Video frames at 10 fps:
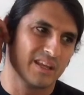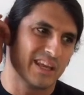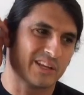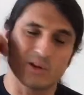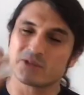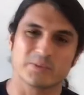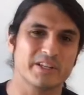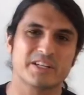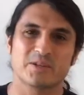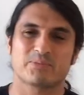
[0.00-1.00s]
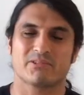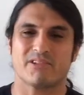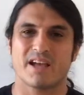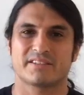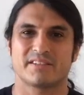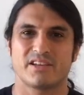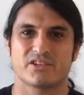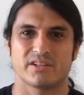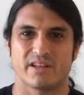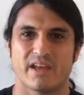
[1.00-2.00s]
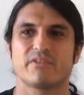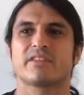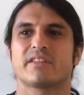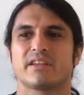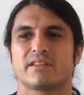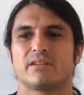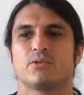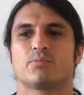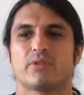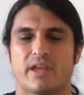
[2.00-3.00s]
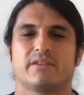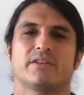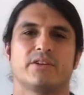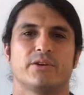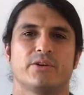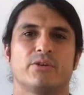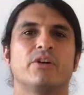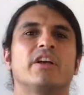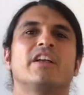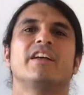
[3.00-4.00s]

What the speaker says: it goes really to the procrastination. Everything that you plan to do,